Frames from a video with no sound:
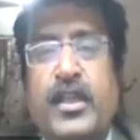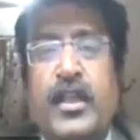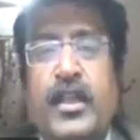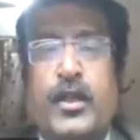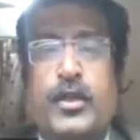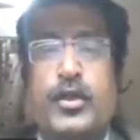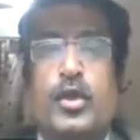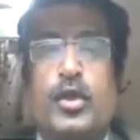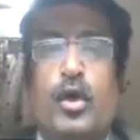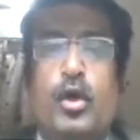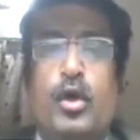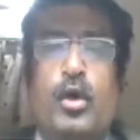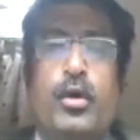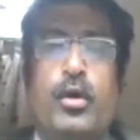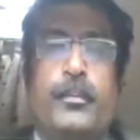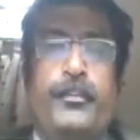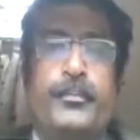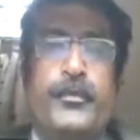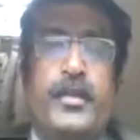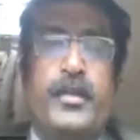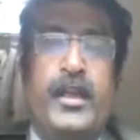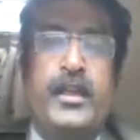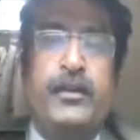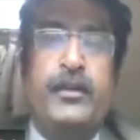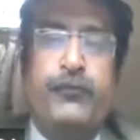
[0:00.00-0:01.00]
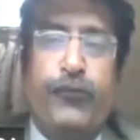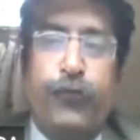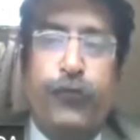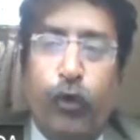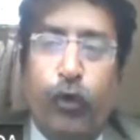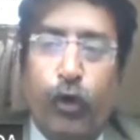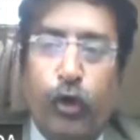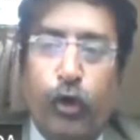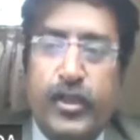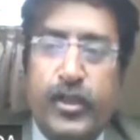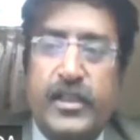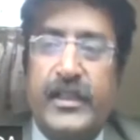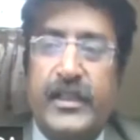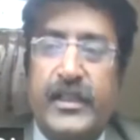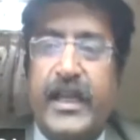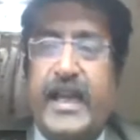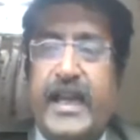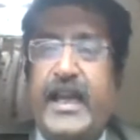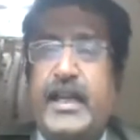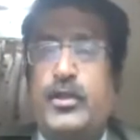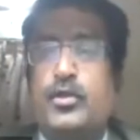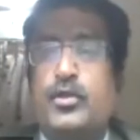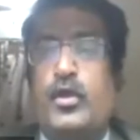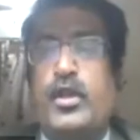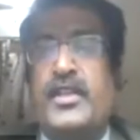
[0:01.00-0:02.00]
So in 4
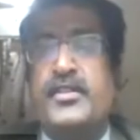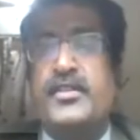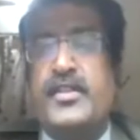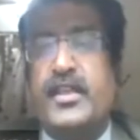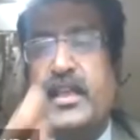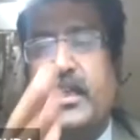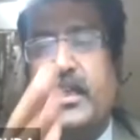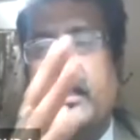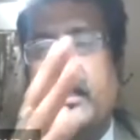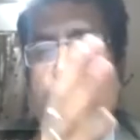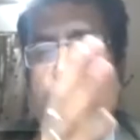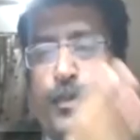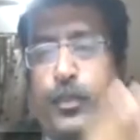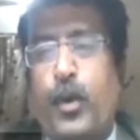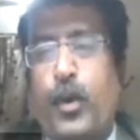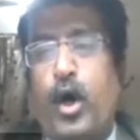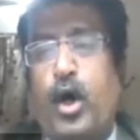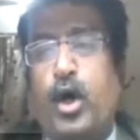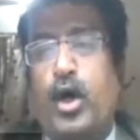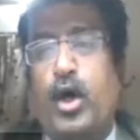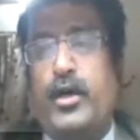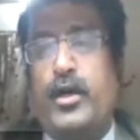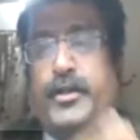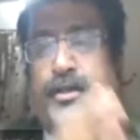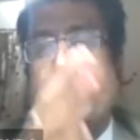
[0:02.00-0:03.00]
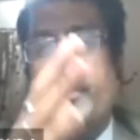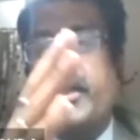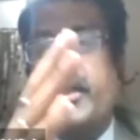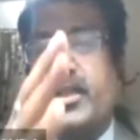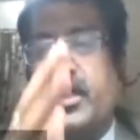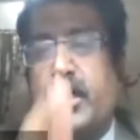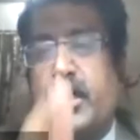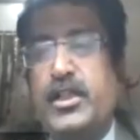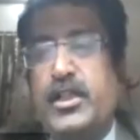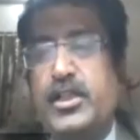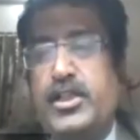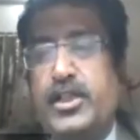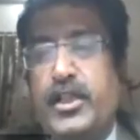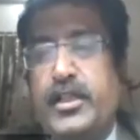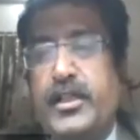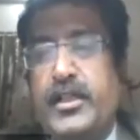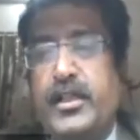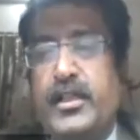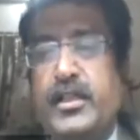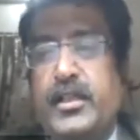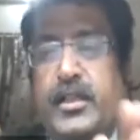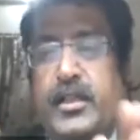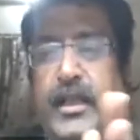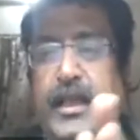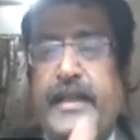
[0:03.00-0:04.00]
slides, you can say in sports,
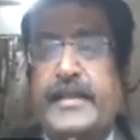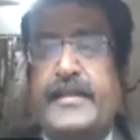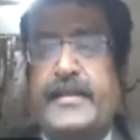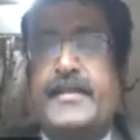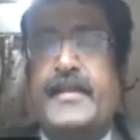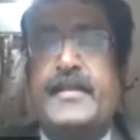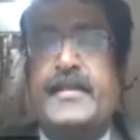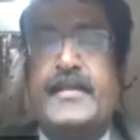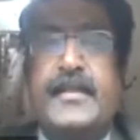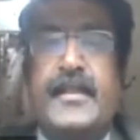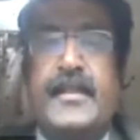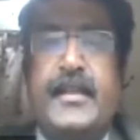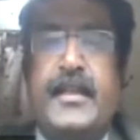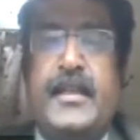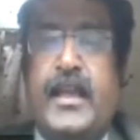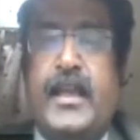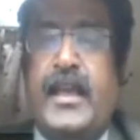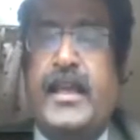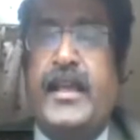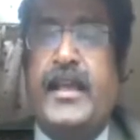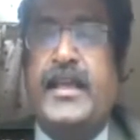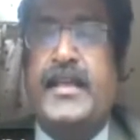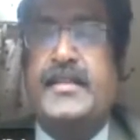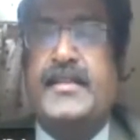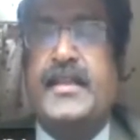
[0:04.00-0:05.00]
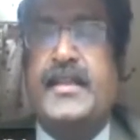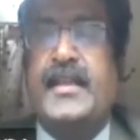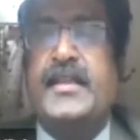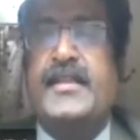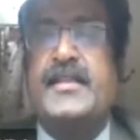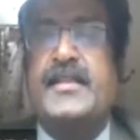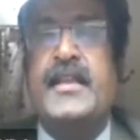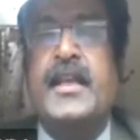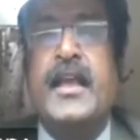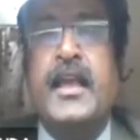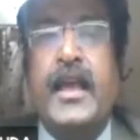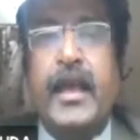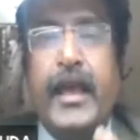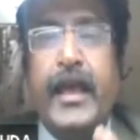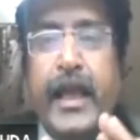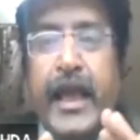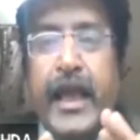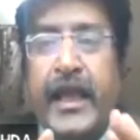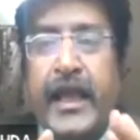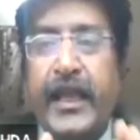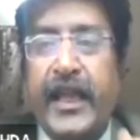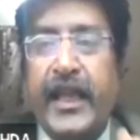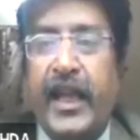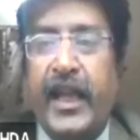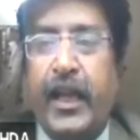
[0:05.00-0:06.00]
cultural, NCC, NSS,
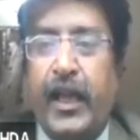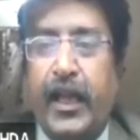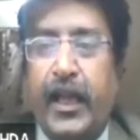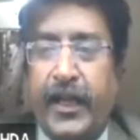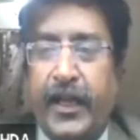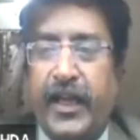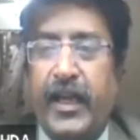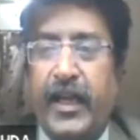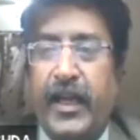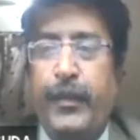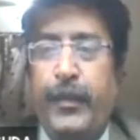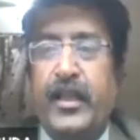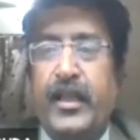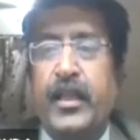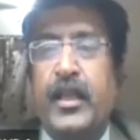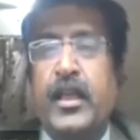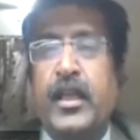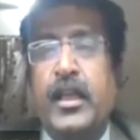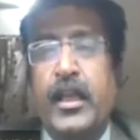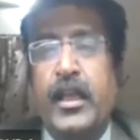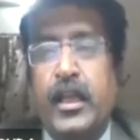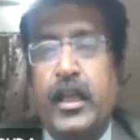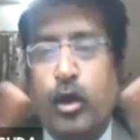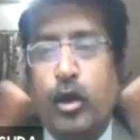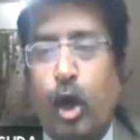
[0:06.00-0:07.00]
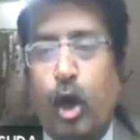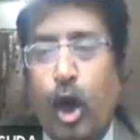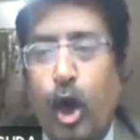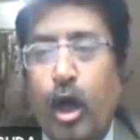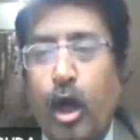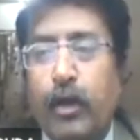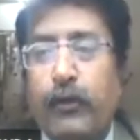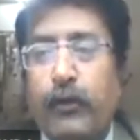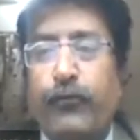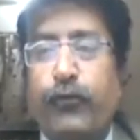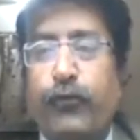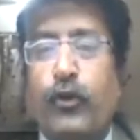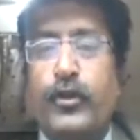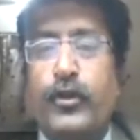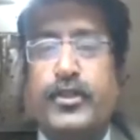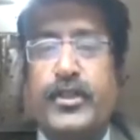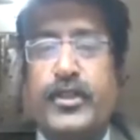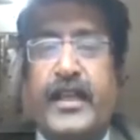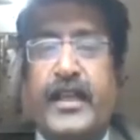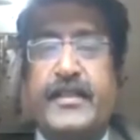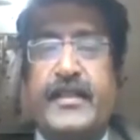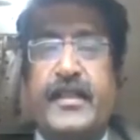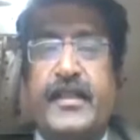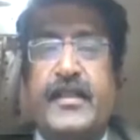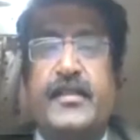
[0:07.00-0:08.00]
and academic, in all 4
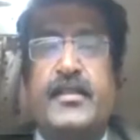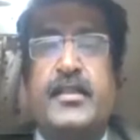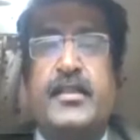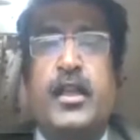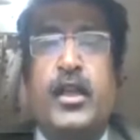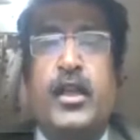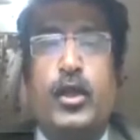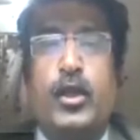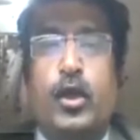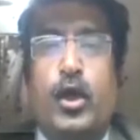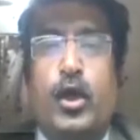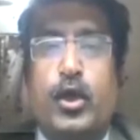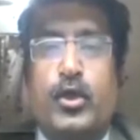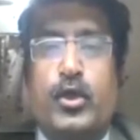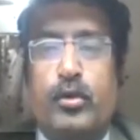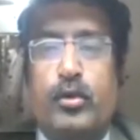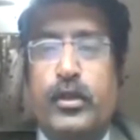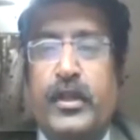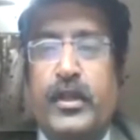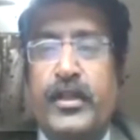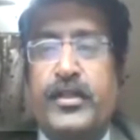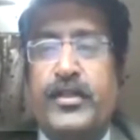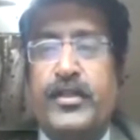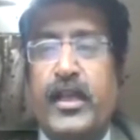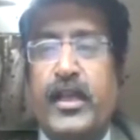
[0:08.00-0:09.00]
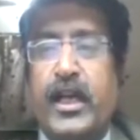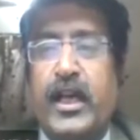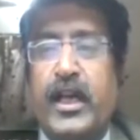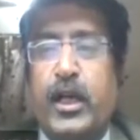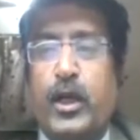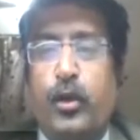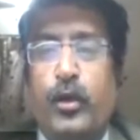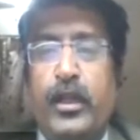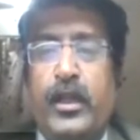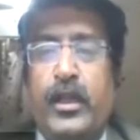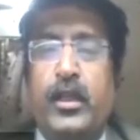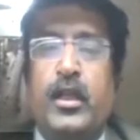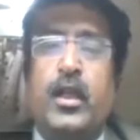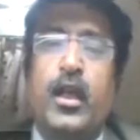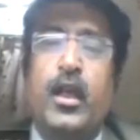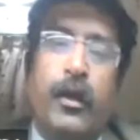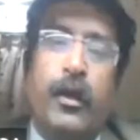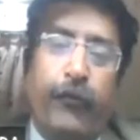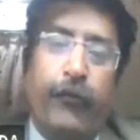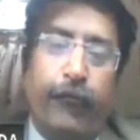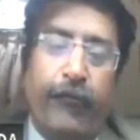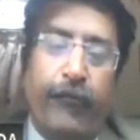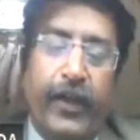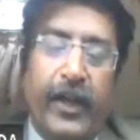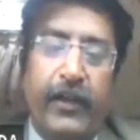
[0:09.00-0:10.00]
sections, your students are doing
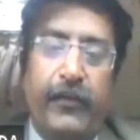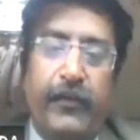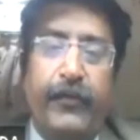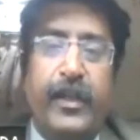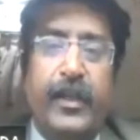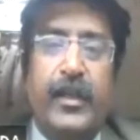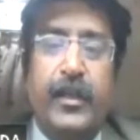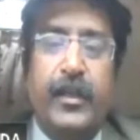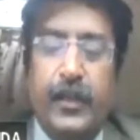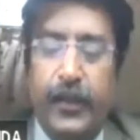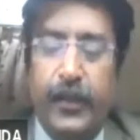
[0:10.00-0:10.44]
very well